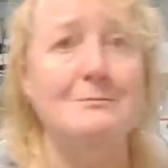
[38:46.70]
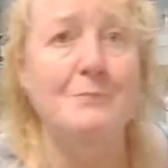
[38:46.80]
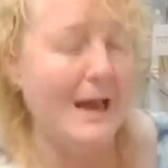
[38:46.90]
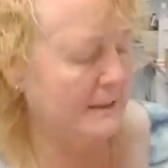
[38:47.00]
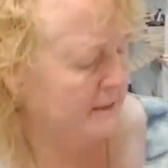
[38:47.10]
in
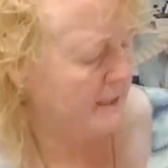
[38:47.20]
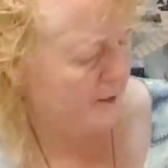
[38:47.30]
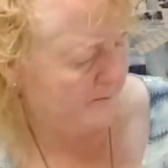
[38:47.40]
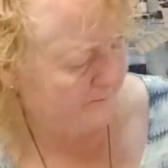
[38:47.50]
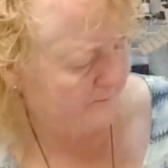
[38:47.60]
black
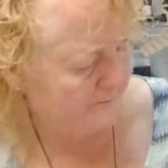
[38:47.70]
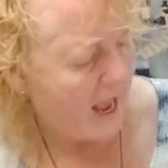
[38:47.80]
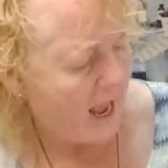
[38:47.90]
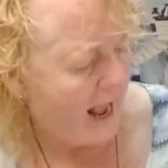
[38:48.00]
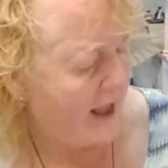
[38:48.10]
soap.
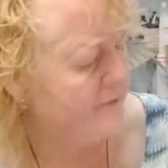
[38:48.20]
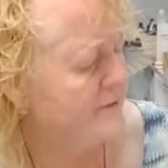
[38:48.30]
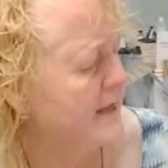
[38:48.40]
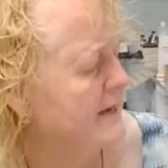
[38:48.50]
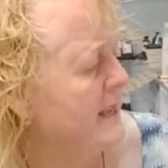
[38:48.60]
And
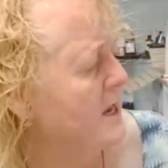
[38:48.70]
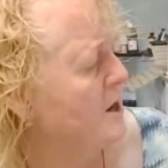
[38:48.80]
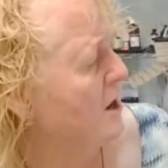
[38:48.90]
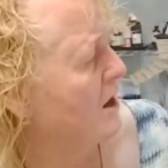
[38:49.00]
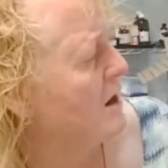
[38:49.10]
then
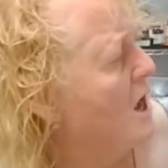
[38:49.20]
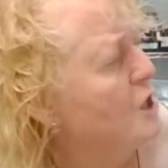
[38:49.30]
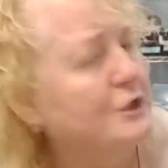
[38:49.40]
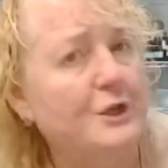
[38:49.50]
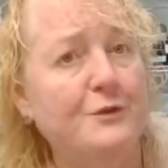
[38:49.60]
here,
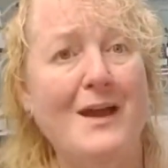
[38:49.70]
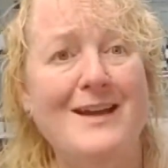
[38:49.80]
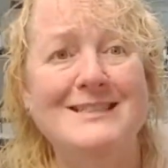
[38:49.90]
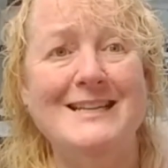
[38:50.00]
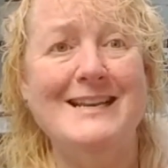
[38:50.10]

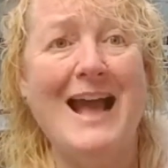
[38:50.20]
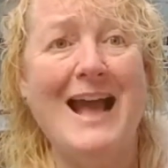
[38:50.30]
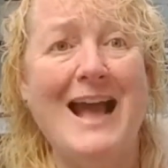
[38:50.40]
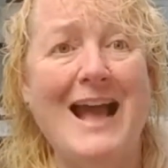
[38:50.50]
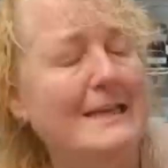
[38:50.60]

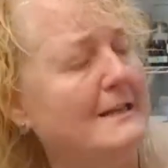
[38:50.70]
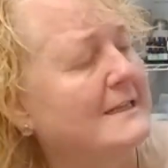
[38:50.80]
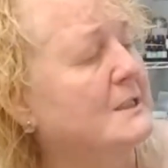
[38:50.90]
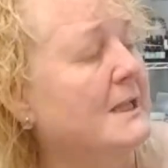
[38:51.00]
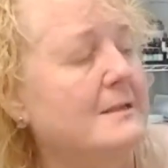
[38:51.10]
2019,
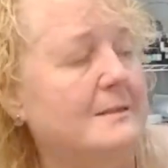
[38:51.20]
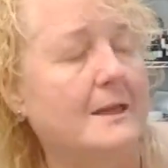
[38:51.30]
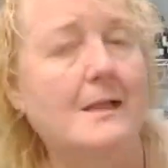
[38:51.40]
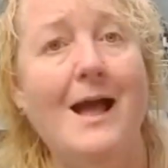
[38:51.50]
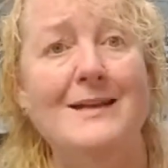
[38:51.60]
this is the
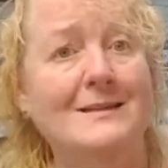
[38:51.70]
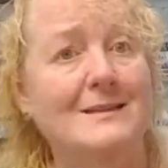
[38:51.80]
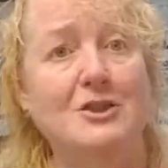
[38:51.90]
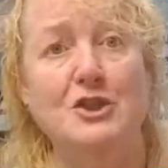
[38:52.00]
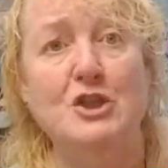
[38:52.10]
class
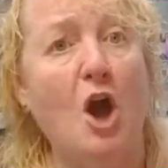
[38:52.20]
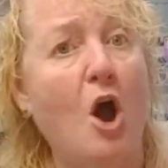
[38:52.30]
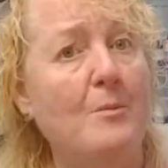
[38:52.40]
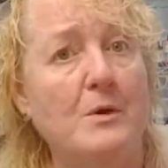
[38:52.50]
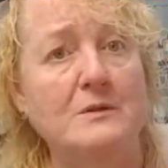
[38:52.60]
that's just
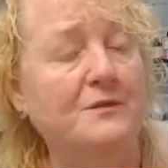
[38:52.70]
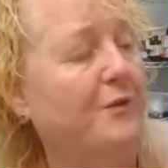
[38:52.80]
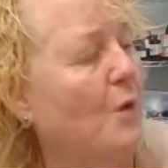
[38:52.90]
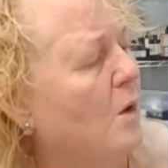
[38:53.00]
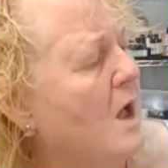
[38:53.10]
almost
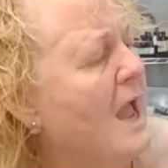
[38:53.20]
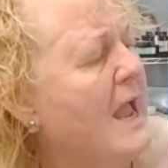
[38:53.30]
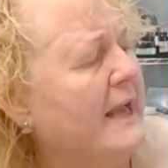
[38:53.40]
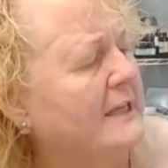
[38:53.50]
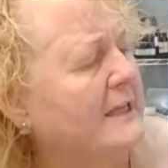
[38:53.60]
full. It's